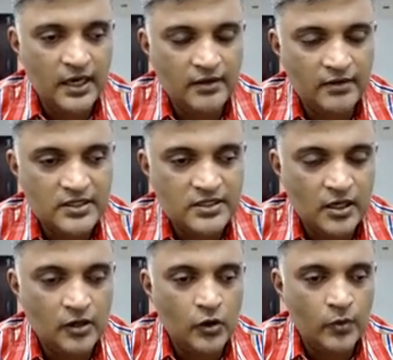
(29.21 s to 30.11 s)
interest
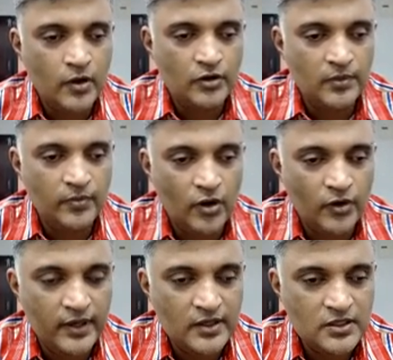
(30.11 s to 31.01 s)
accruing on the
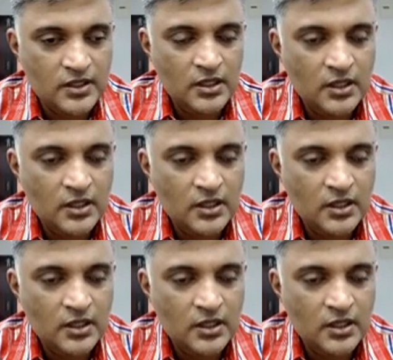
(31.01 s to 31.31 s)
borrowings,